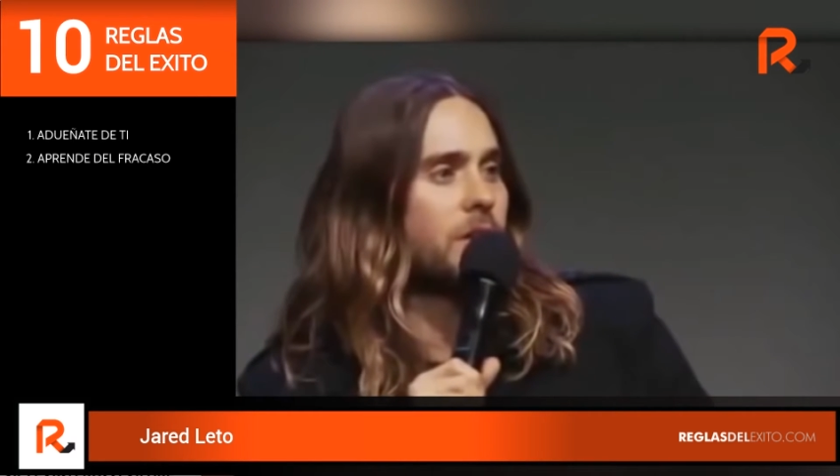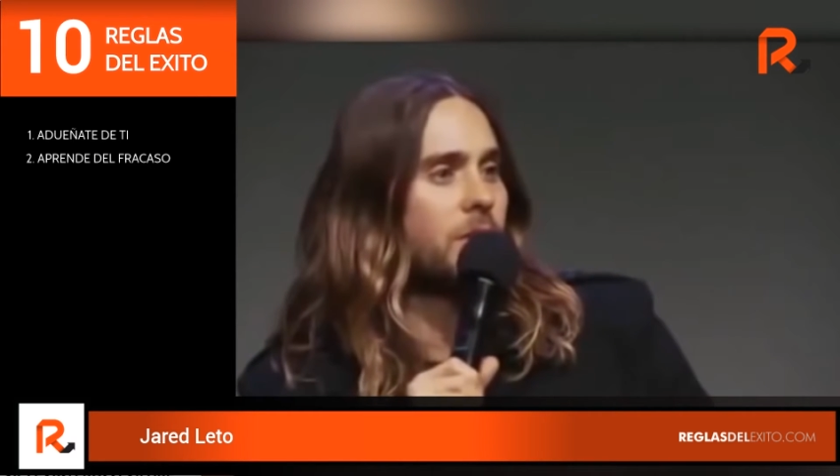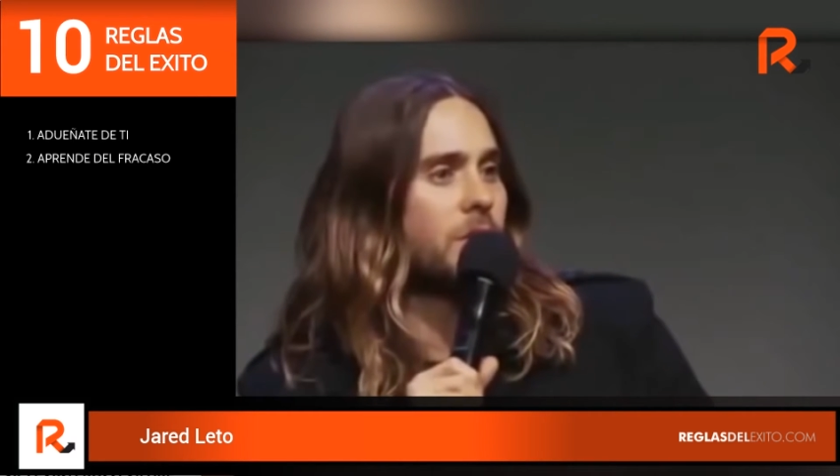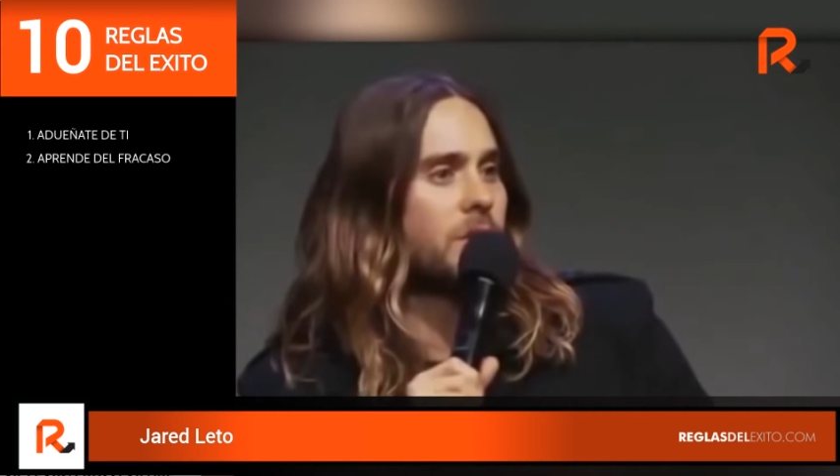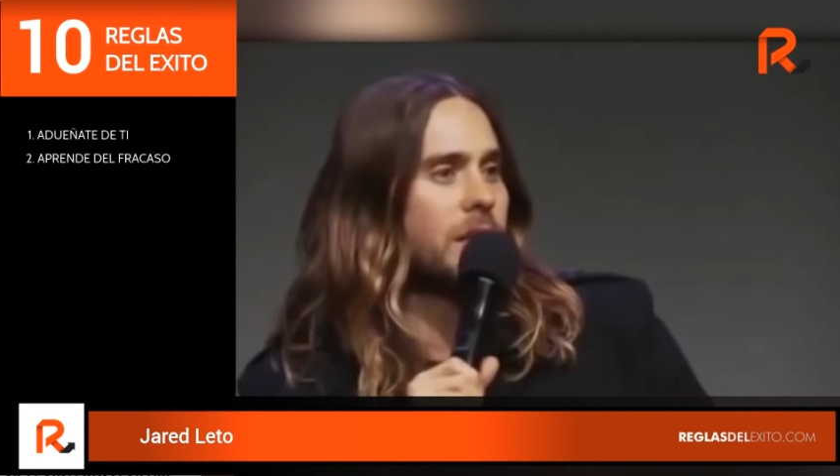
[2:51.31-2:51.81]

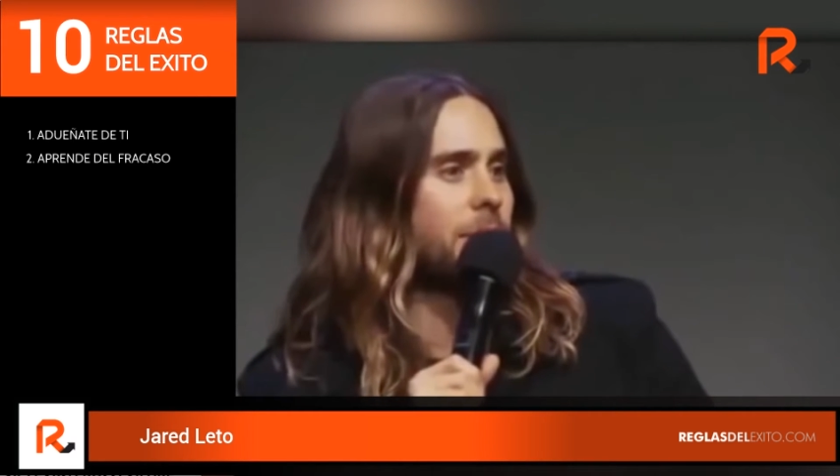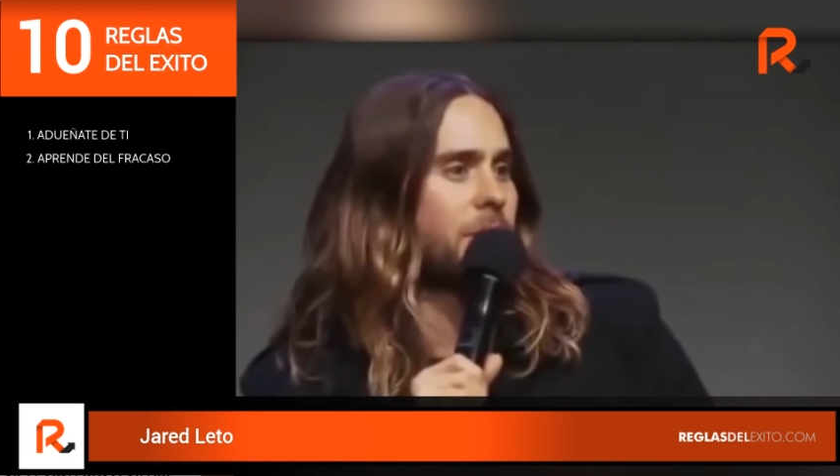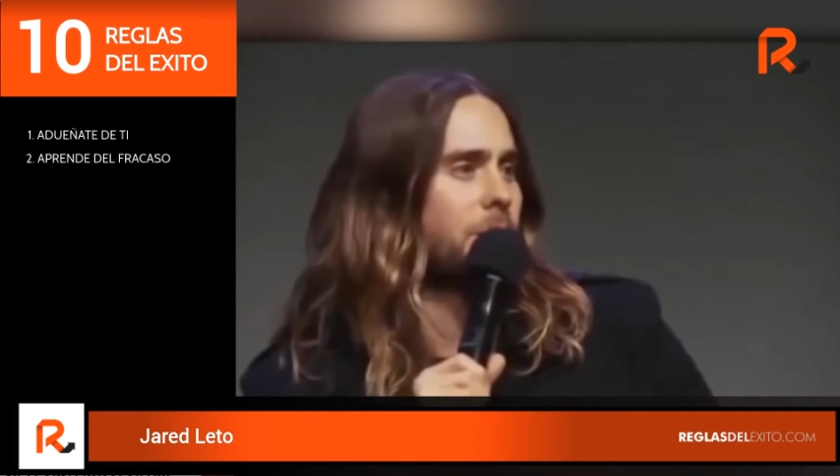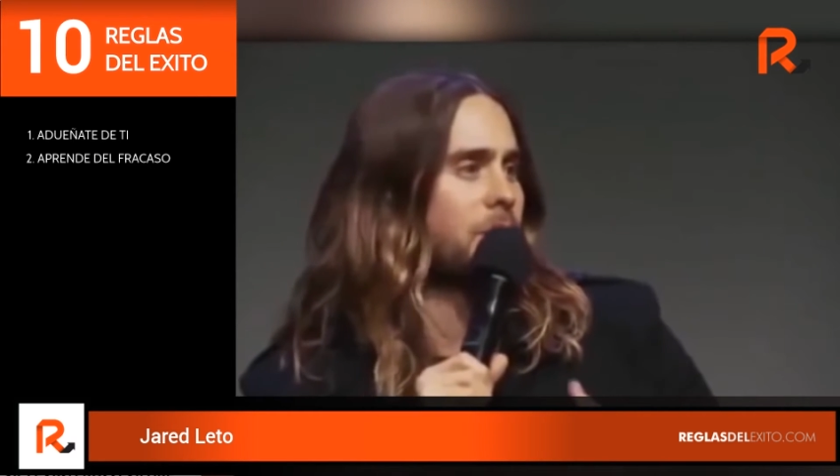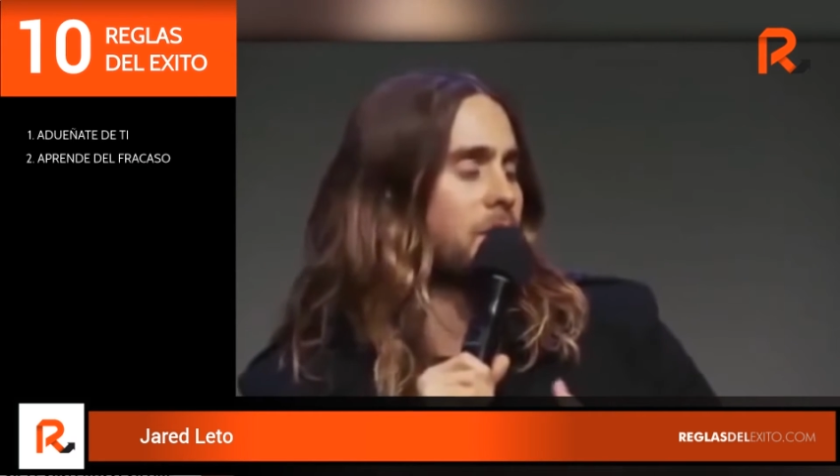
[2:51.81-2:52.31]
You know, and it's
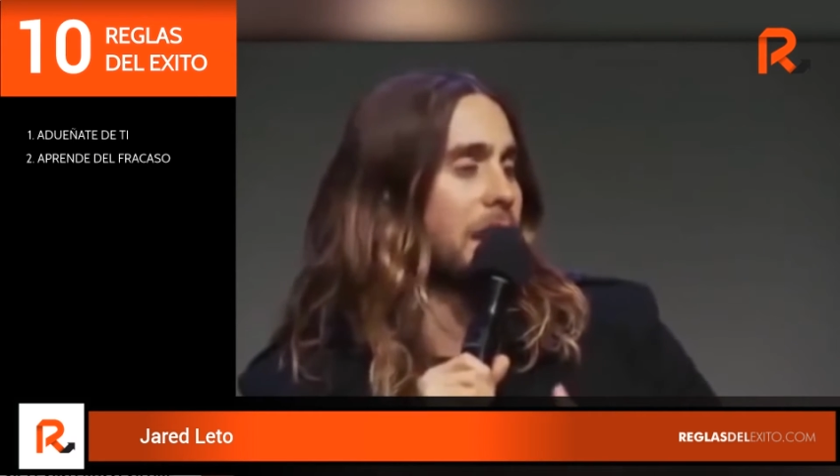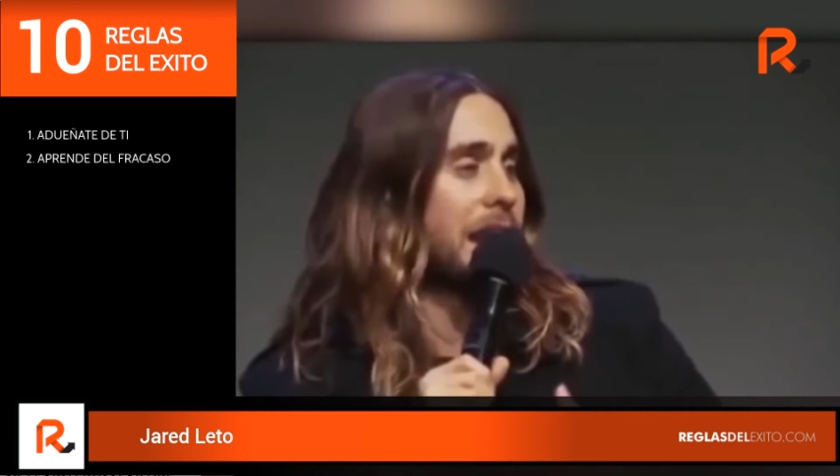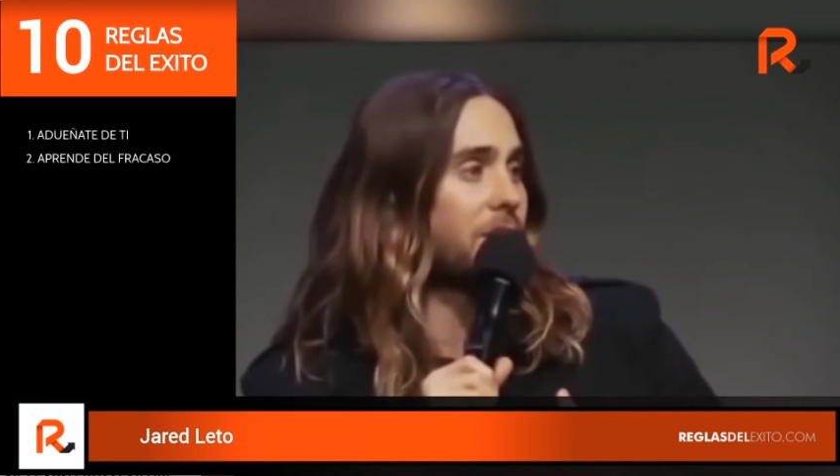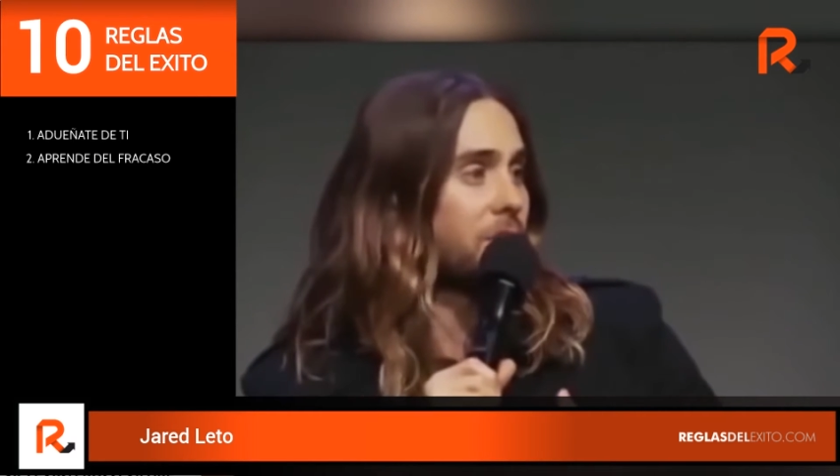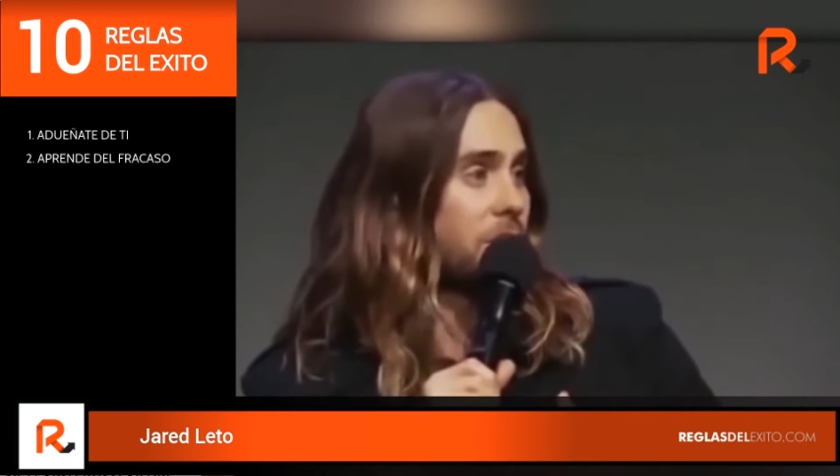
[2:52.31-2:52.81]
happened to me as
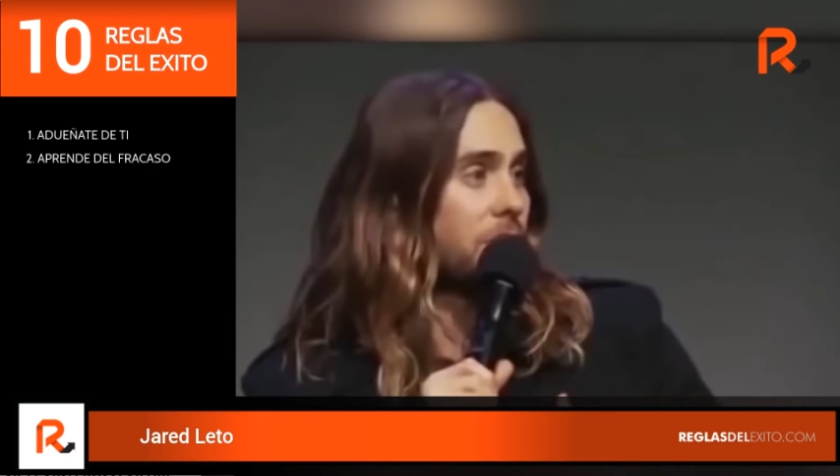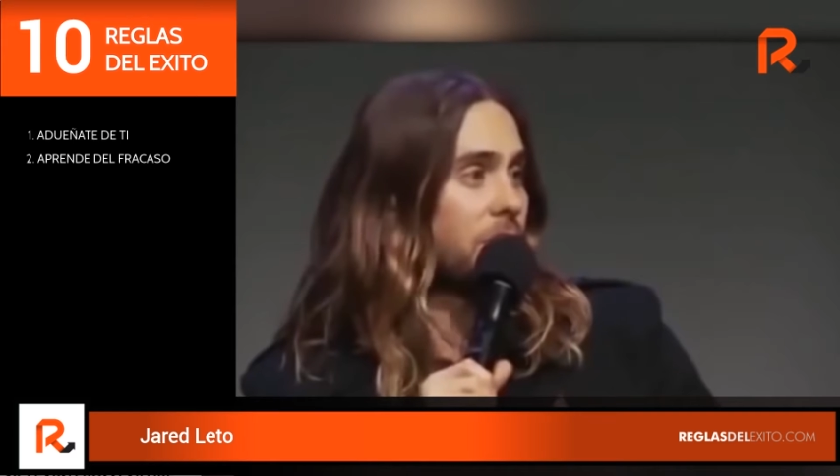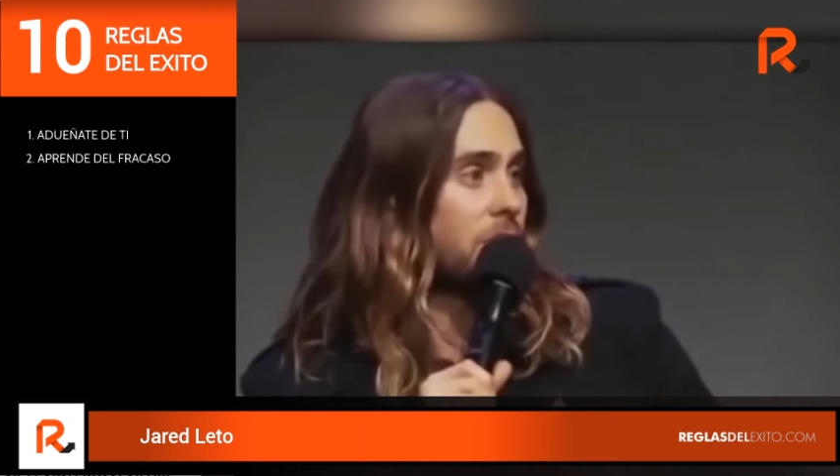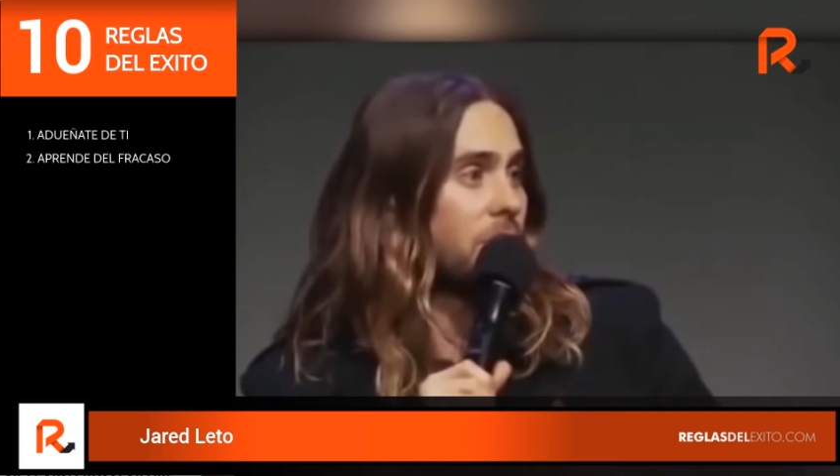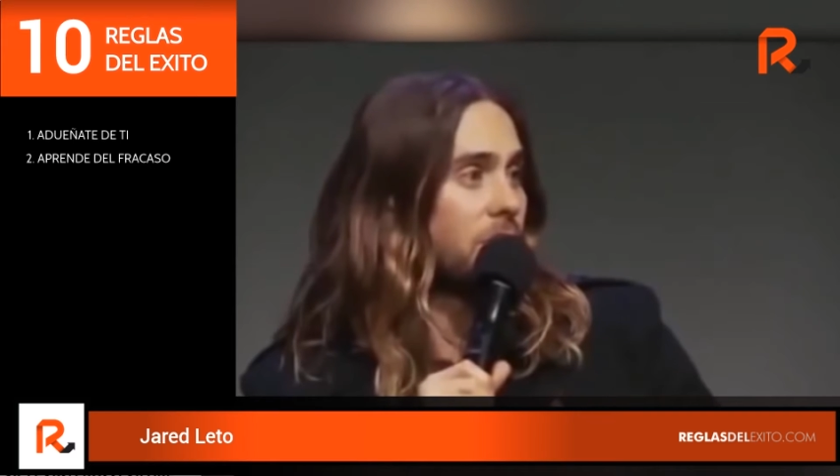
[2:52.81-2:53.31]
an
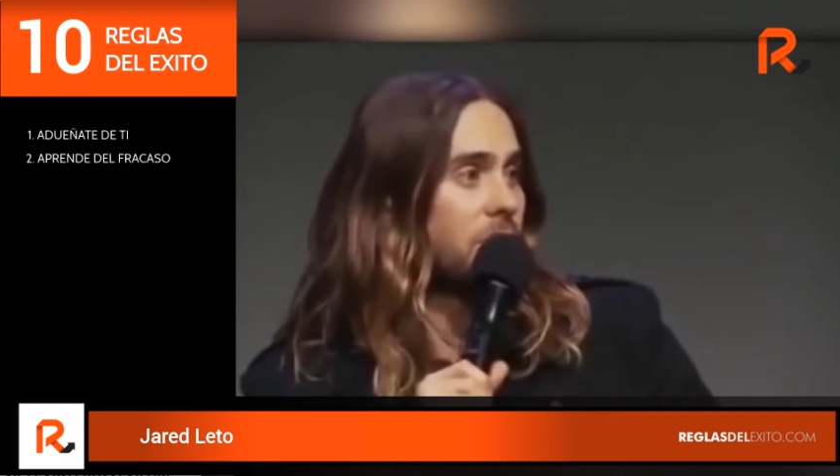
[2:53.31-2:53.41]
actor.